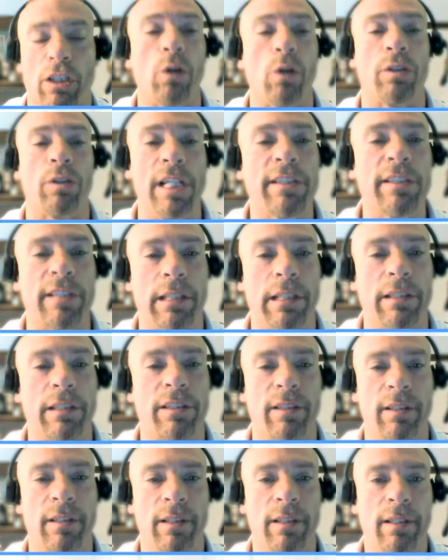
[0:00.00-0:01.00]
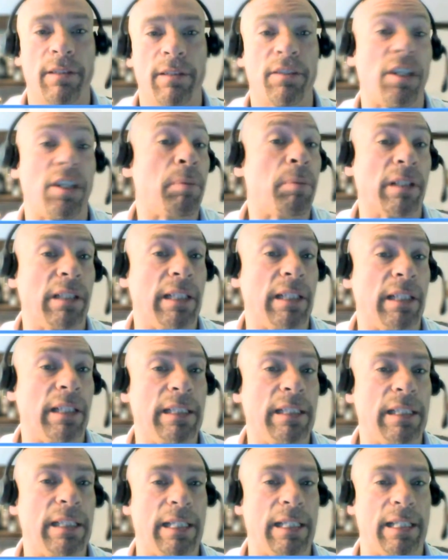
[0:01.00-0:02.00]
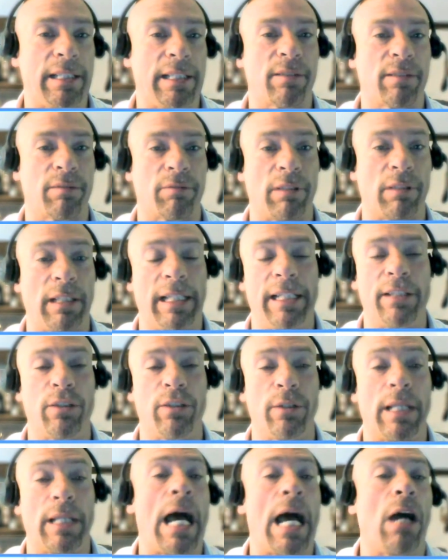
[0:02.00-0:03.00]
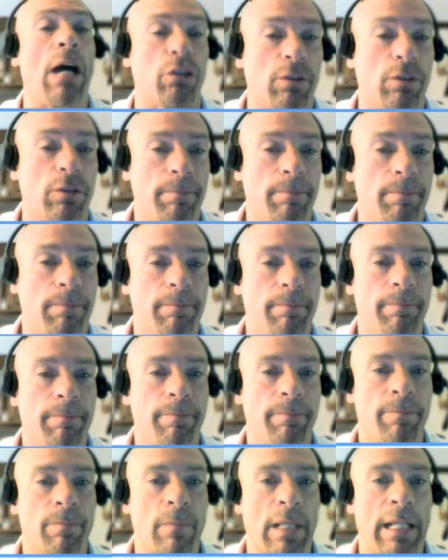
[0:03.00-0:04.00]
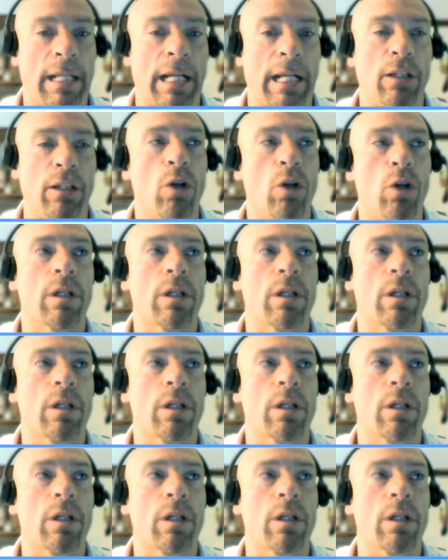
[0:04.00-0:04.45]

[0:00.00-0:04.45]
a close distance. Typically, it's related to the house. Yes. And I